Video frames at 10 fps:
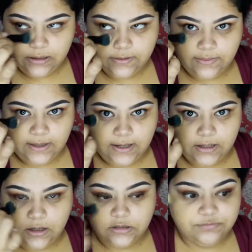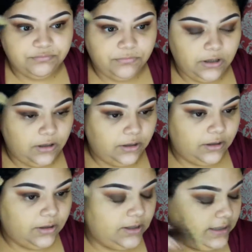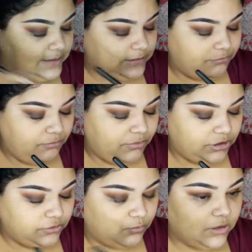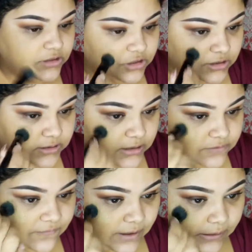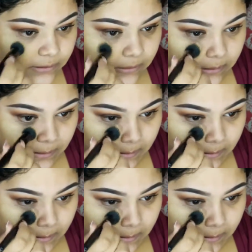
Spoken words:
then a stipple brush works just as fine.